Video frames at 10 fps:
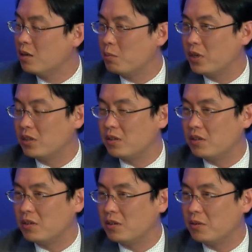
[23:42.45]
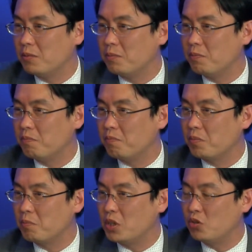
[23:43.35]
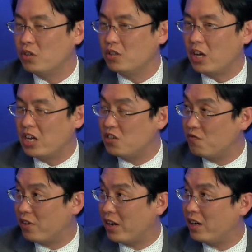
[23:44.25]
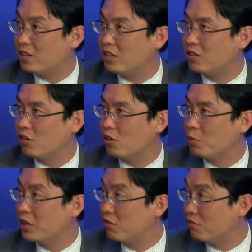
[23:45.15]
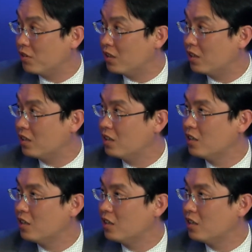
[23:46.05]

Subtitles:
But between HVAD and HeartMate 3,